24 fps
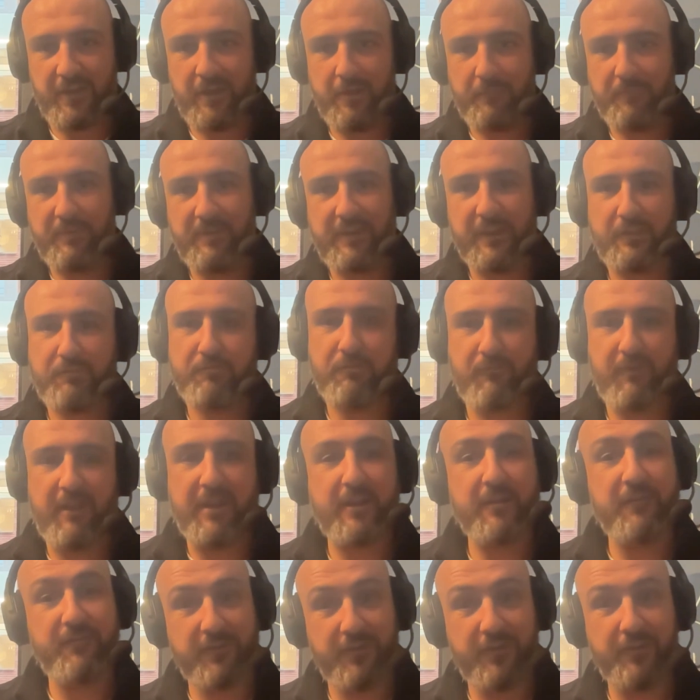click-through rate,
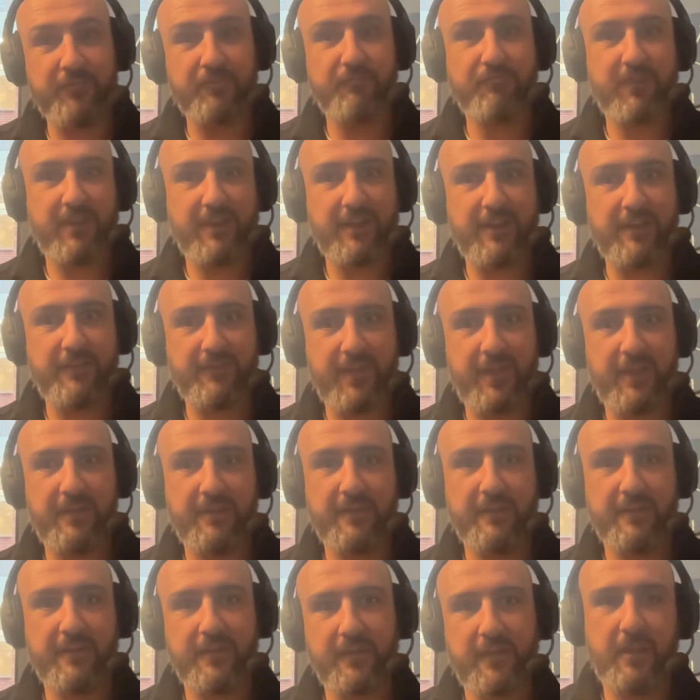conversion rate, and then
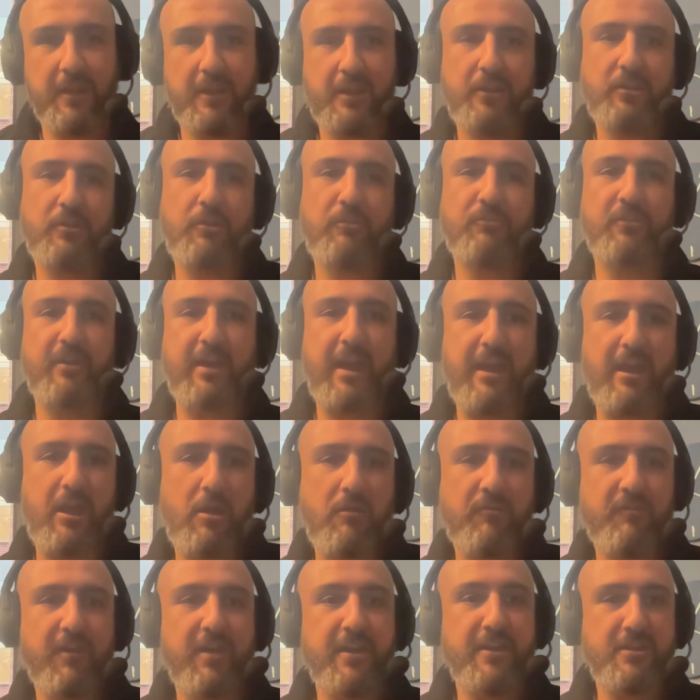using
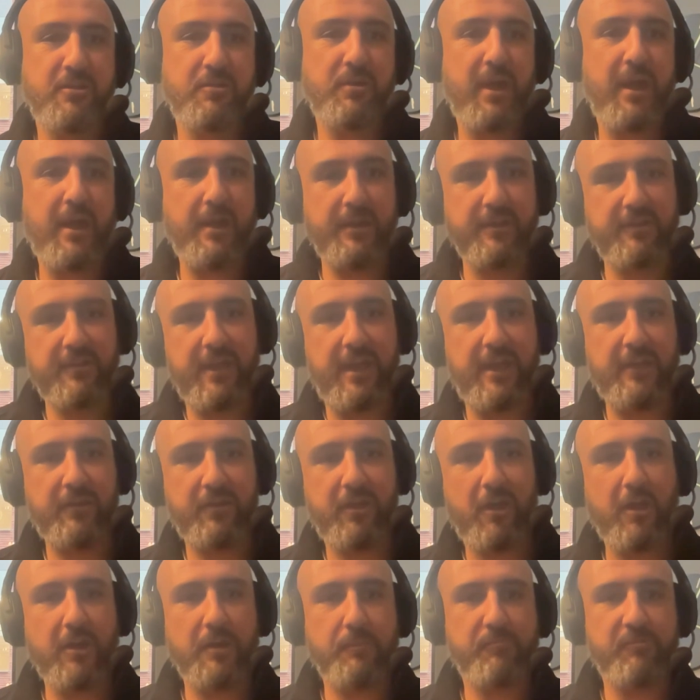AOV, you can
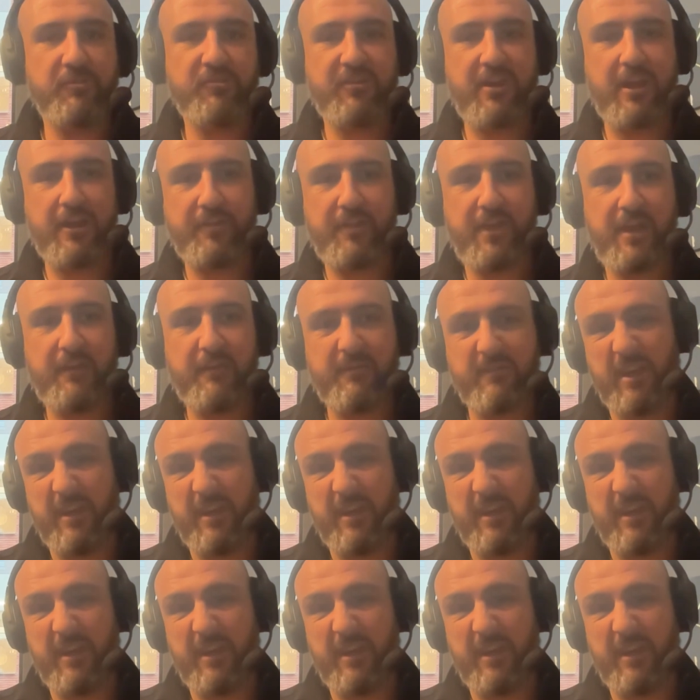kind of project that.